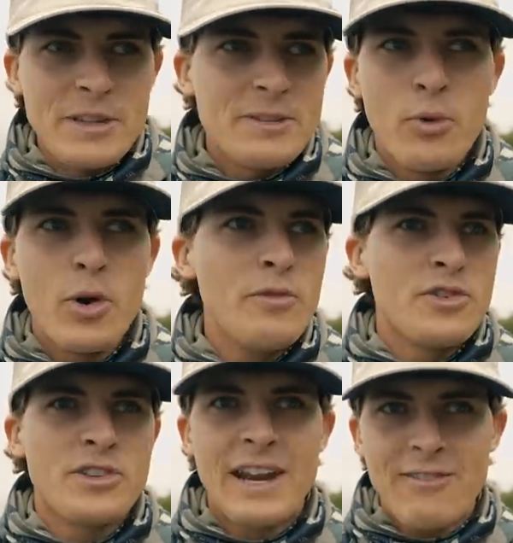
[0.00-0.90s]
It's more of
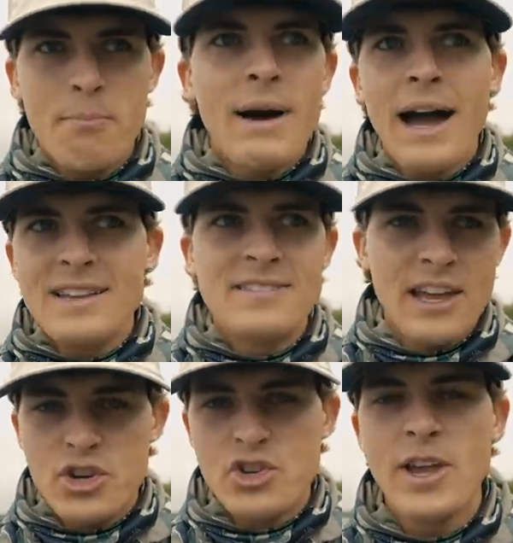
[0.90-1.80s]
just kind of a
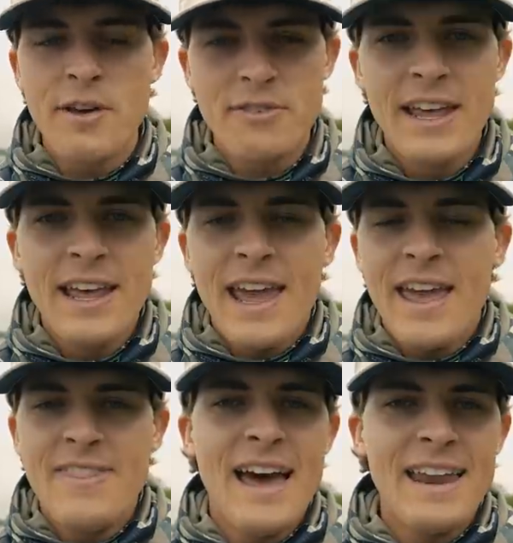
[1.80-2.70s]
mindset shift,
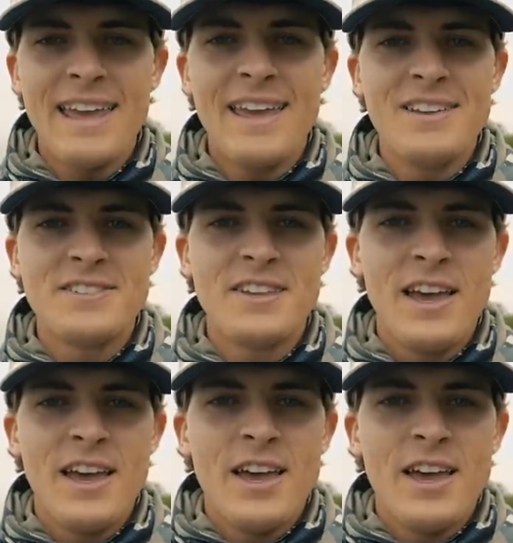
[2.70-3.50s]
and that is